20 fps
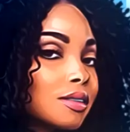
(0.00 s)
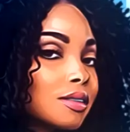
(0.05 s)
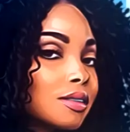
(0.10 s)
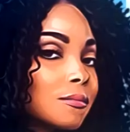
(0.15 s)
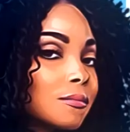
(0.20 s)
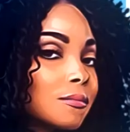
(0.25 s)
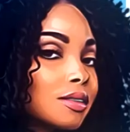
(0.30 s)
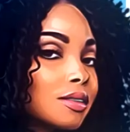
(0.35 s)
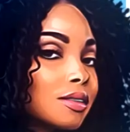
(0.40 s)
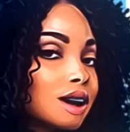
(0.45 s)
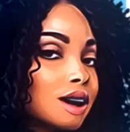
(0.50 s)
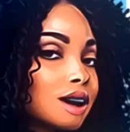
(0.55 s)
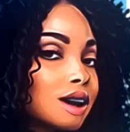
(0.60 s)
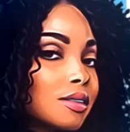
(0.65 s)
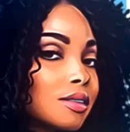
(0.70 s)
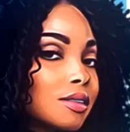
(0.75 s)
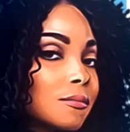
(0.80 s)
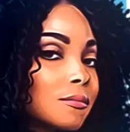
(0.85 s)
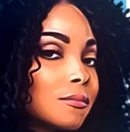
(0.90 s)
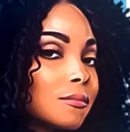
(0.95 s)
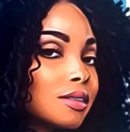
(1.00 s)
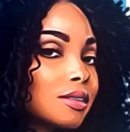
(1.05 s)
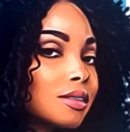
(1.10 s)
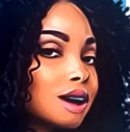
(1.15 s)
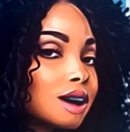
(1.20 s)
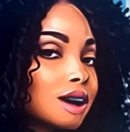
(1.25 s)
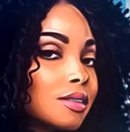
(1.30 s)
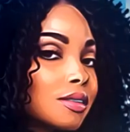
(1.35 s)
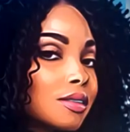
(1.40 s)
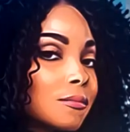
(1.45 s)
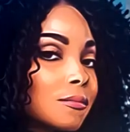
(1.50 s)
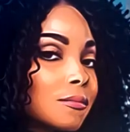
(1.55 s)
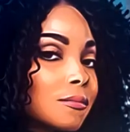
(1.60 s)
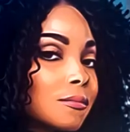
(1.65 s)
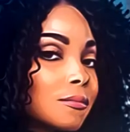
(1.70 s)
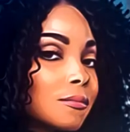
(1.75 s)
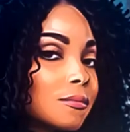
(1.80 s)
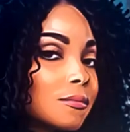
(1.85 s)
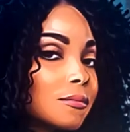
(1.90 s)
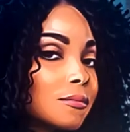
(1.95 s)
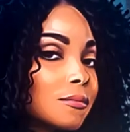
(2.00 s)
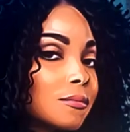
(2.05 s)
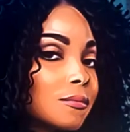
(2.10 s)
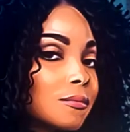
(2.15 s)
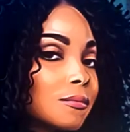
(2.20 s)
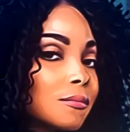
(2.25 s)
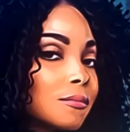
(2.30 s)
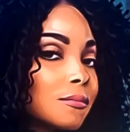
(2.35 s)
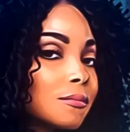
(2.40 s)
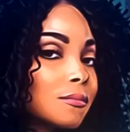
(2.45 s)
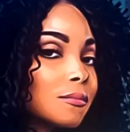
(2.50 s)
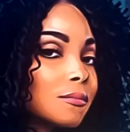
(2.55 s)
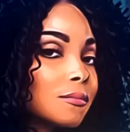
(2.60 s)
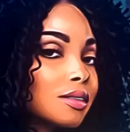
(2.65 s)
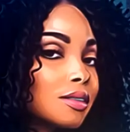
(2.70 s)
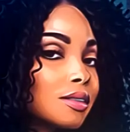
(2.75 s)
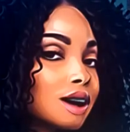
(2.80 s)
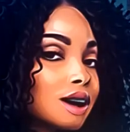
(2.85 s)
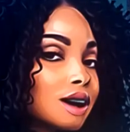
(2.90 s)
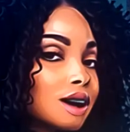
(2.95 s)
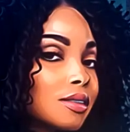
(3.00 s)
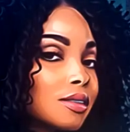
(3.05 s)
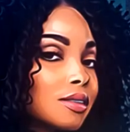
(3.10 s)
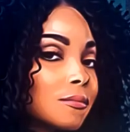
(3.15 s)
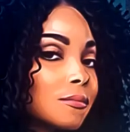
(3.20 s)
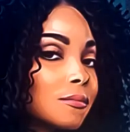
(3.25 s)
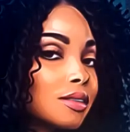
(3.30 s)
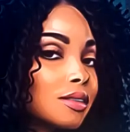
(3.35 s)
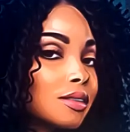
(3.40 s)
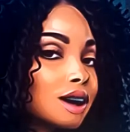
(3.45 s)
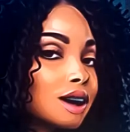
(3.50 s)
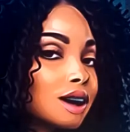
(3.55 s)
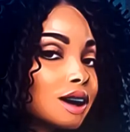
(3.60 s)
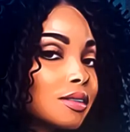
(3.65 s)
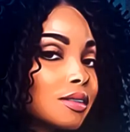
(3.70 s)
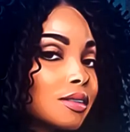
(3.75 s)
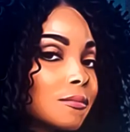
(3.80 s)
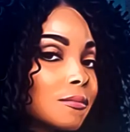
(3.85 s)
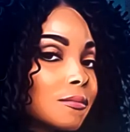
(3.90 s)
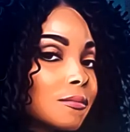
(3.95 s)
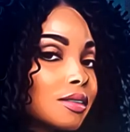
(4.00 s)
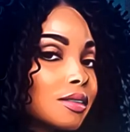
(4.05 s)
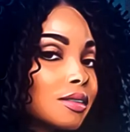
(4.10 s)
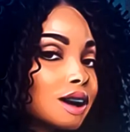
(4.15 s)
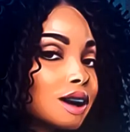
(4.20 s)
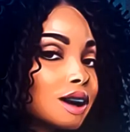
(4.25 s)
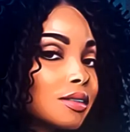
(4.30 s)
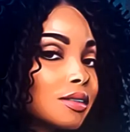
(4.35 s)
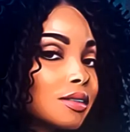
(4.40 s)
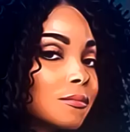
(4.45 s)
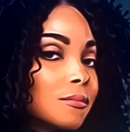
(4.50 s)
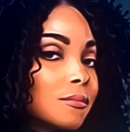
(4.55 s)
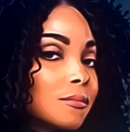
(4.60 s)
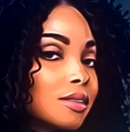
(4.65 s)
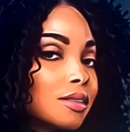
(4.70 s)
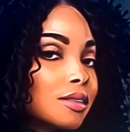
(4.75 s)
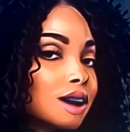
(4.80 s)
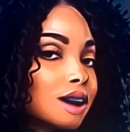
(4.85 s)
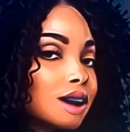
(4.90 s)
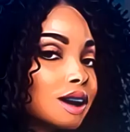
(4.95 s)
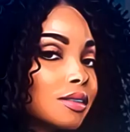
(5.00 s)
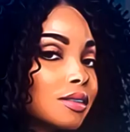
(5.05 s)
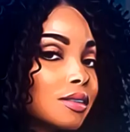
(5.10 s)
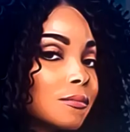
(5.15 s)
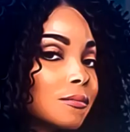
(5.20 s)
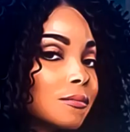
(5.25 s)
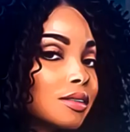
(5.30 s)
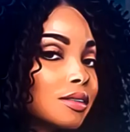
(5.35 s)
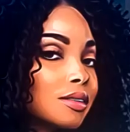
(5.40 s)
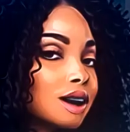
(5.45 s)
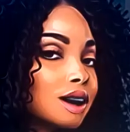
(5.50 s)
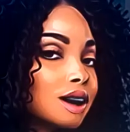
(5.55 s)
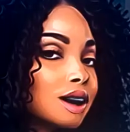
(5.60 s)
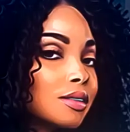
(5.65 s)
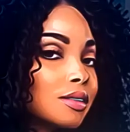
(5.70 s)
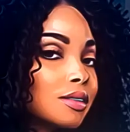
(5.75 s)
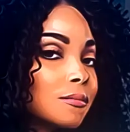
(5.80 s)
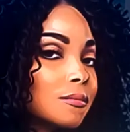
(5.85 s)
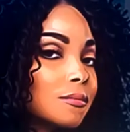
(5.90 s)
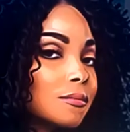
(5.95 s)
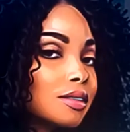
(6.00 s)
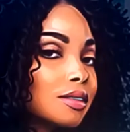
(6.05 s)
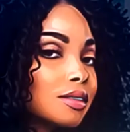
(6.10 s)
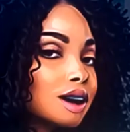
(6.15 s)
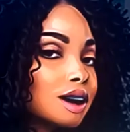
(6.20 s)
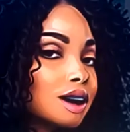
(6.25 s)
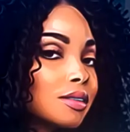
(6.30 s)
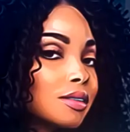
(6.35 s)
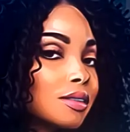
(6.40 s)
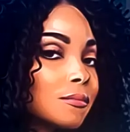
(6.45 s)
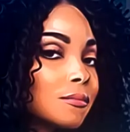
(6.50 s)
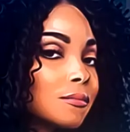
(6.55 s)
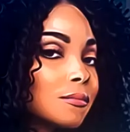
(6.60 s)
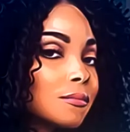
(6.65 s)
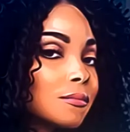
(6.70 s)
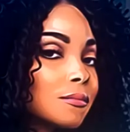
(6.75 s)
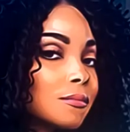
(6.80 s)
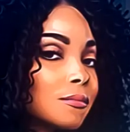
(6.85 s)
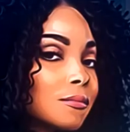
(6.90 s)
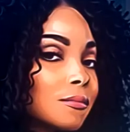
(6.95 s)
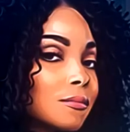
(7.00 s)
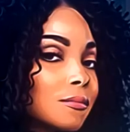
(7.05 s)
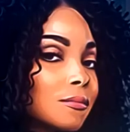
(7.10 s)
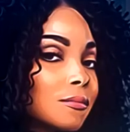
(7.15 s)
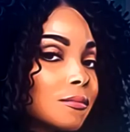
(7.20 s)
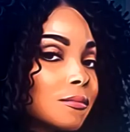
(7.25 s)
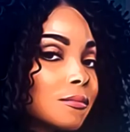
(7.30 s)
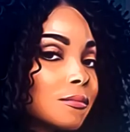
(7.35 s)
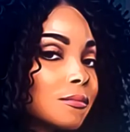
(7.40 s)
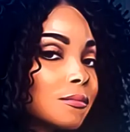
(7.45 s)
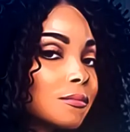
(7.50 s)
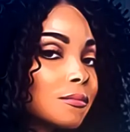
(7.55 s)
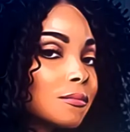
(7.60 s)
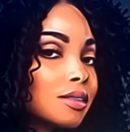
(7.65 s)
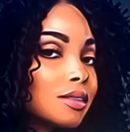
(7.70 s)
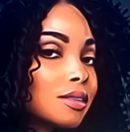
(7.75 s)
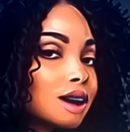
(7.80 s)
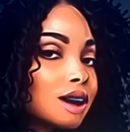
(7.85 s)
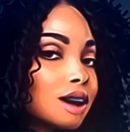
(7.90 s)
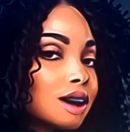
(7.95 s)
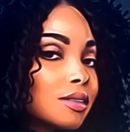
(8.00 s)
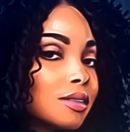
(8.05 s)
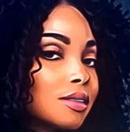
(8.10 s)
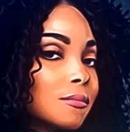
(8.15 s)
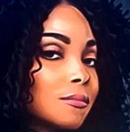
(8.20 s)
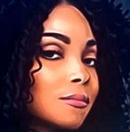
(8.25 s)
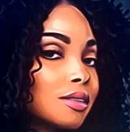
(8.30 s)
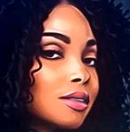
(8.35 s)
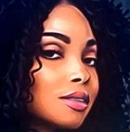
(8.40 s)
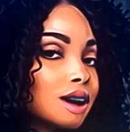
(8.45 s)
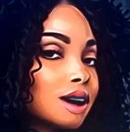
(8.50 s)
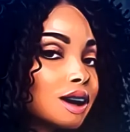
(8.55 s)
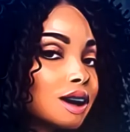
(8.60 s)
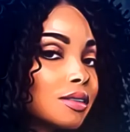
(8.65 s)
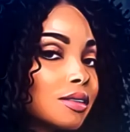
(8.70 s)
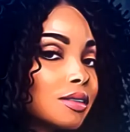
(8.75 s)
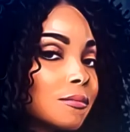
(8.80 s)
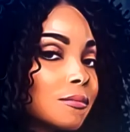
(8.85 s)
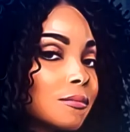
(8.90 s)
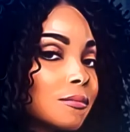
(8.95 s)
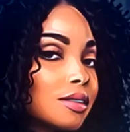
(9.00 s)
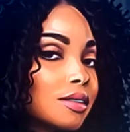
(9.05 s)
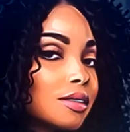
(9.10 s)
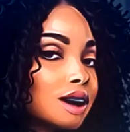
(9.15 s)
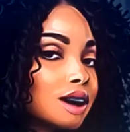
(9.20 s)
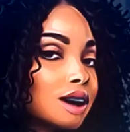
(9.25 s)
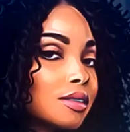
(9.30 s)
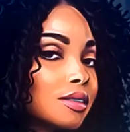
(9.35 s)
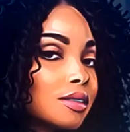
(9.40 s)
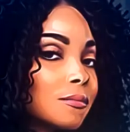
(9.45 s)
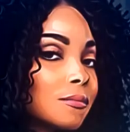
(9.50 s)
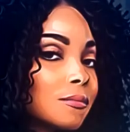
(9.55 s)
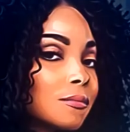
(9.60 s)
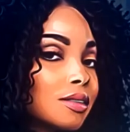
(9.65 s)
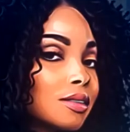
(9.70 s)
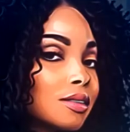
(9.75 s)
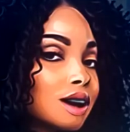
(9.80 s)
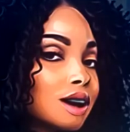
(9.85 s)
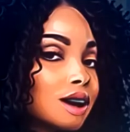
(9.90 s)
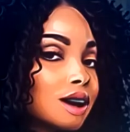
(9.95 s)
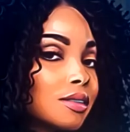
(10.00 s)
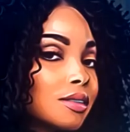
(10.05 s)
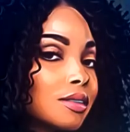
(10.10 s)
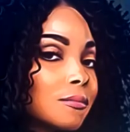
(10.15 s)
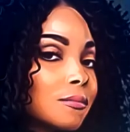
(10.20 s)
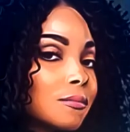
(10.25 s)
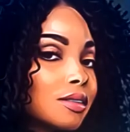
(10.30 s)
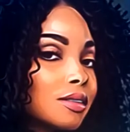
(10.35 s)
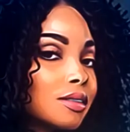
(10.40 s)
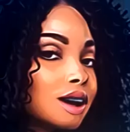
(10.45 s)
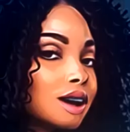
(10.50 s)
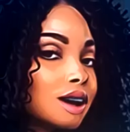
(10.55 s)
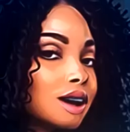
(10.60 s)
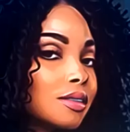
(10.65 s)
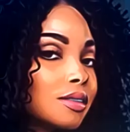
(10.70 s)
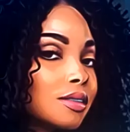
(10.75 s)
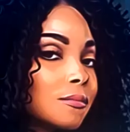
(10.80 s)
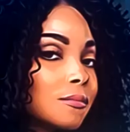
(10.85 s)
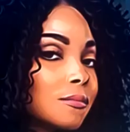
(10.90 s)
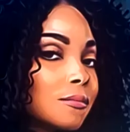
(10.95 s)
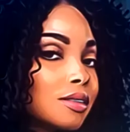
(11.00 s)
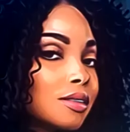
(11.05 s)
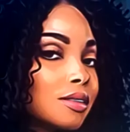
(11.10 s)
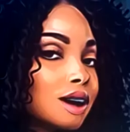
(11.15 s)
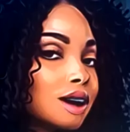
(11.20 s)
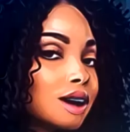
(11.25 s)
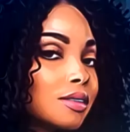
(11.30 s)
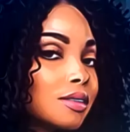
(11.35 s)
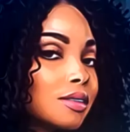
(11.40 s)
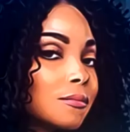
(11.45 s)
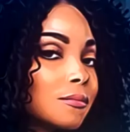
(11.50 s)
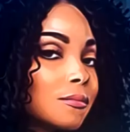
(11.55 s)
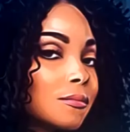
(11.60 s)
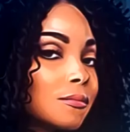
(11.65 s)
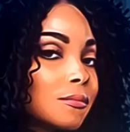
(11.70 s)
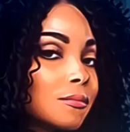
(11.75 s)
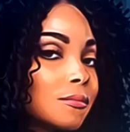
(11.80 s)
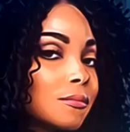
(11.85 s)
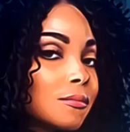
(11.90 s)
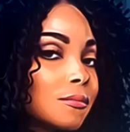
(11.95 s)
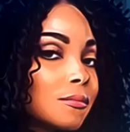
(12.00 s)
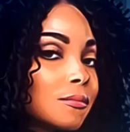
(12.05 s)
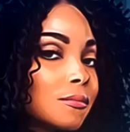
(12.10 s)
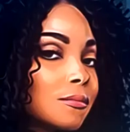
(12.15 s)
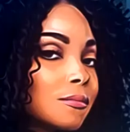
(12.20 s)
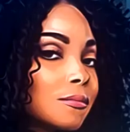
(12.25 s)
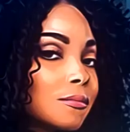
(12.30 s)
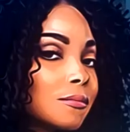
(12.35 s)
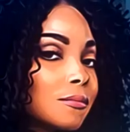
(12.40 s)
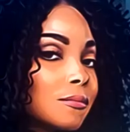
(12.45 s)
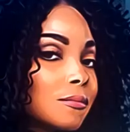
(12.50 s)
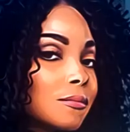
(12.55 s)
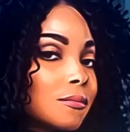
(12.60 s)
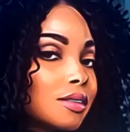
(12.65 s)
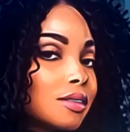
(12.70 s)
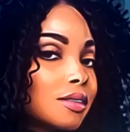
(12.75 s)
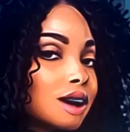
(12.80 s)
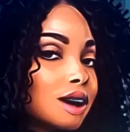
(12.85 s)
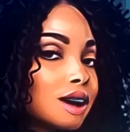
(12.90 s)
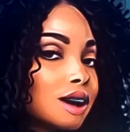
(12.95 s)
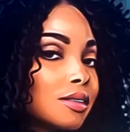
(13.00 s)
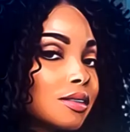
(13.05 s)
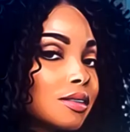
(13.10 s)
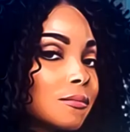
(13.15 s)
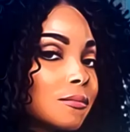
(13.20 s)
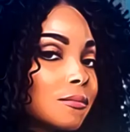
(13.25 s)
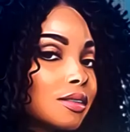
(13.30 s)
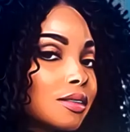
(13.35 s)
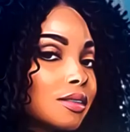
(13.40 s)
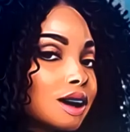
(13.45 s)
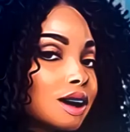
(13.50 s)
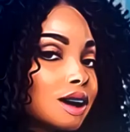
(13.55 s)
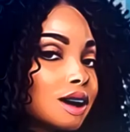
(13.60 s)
Girl, I'm going to have to get you some t-shirts made that says, say it, Drew, because you don't say nothing you're supposed to say, girl. So Candy's in the confession. She's like, it's my last day here. The first day I was sick. The second day I'm at the hospital. This is not what I expected.